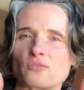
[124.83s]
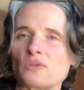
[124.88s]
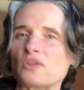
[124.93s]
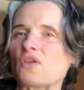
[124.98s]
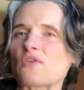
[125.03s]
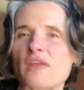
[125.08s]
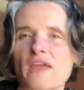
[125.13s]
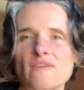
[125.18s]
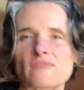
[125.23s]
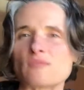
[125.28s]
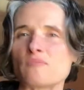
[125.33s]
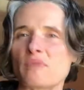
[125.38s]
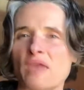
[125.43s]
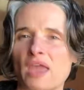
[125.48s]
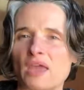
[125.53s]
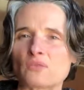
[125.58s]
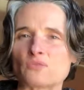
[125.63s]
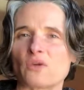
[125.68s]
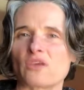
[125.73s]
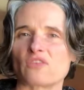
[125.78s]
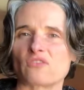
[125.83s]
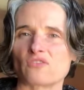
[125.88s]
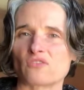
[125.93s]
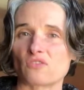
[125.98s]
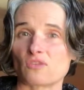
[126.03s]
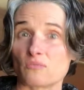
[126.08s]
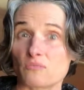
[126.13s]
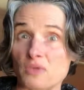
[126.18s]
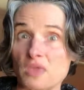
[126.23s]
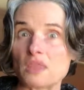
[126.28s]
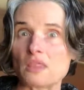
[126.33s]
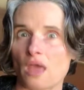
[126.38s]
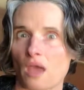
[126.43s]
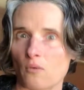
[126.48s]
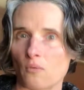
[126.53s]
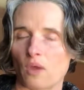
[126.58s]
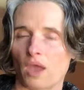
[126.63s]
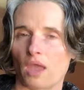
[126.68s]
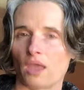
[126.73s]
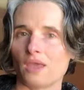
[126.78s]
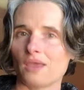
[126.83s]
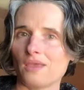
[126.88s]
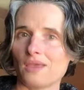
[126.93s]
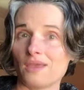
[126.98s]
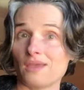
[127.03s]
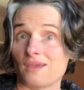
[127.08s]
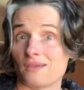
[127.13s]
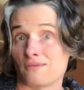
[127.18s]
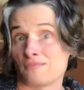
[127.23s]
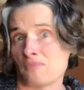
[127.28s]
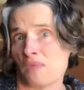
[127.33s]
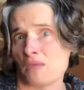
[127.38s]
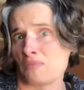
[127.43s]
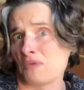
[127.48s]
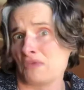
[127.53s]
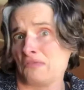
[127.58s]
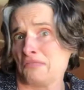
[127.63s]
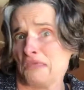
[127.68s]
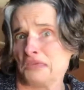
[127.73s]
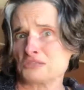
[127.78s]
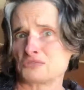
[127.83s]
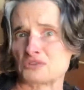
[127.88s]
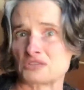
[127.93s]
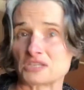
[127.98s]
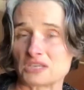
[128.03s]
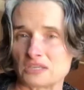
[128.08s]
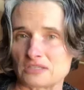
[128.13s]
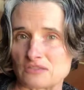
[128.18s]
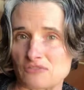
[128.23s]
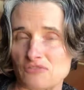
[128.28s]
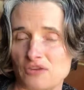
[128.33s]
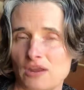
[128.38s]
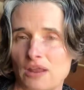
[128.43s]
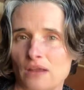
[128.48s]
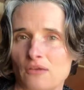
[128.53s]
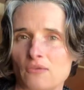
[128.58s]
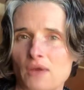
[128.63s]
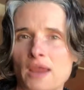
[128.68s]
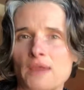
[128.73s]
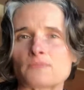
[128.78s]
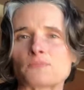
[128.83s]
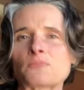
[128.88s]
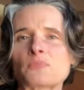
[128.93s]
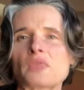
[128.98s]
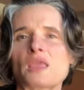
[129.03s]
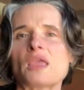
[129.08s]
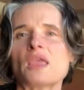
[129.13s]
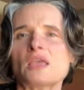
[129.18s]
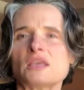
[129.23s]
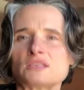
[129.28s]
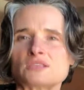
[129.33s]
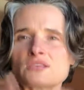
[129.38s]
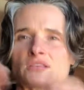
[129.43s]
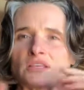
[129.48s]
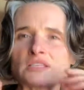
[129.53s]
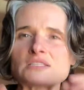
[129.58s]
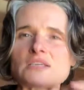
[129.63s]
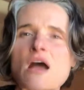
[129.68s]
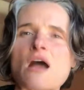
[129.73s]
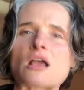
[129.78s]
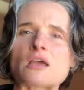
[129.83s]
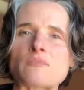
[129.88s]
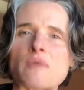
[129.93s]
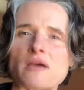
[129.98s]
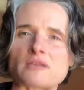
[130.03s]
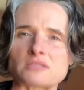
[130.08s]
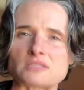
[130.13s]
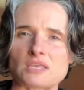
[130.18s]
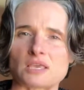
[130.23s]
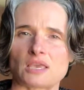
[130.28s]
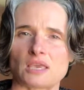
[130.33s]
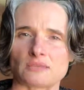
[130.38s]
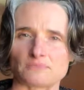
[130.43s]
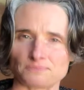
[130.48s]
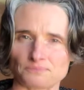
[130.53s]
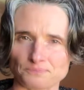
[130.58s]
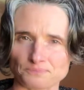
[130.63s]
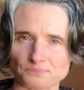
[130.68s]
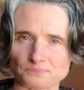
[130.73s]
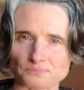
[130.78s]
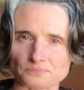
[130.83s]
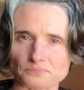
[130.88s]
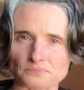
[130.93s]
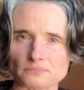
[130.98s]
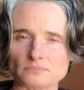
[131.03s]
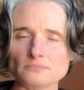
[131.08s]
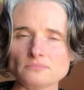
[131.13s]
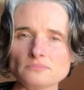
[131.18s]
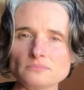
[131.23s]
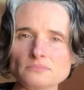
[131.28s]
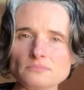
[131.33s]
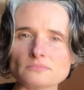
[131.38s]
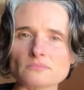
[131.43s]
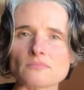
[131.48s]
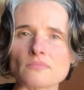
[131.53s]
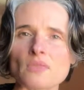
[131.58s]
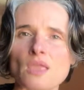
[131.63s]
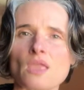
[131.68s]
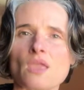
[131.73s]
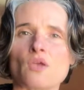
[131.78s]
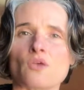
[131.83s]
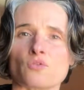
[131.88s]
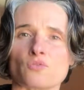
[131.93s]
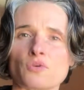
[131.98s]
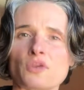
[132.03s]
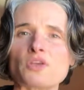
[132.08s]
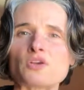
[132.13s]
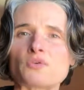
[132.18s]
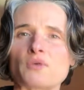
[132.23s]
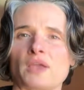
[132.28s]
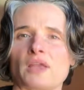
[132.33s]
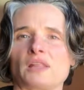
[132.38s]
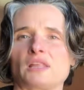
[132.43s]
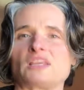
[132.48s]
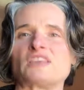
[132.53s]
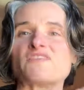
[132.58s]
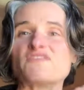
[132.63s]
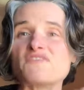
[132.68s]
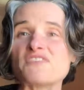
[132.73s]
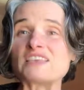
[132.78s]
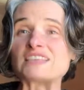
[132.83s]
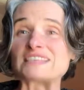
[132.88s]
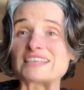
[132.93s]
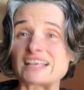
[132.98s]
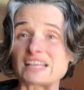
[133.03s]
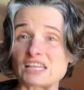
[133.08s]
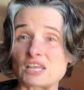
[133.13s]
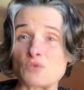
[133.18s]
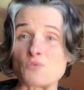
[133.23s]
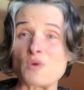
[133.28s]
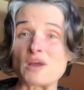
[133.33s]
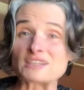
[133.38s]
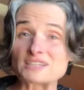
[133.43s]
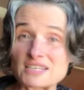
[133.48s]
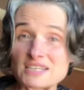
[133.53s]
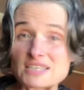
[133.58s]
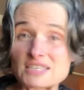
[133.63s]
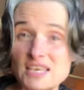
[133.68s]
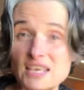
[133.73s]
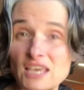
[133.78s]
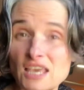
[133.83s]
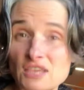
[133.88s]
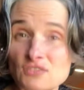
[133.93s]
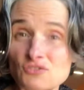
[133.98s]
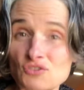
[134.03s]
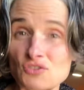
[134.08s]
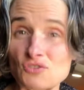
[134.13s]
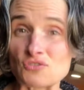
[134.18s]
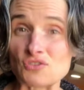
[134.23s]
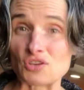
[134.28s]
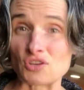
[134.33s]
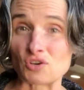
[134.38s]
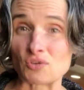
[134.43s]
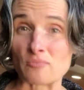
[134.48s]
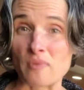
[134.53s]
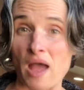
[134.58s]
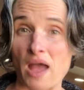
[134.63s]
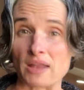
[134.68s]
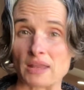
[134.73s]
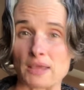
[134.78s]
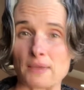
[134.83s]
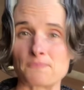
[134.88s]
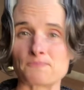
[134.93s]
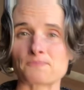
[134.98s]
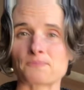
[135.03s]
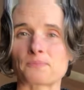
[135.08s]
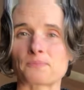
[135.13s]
We don't have the bandwidth to be that way. And maybe unless we're schizophrenic, right? So let's talk about singing. Real quickly, physically, what does singing do to your body?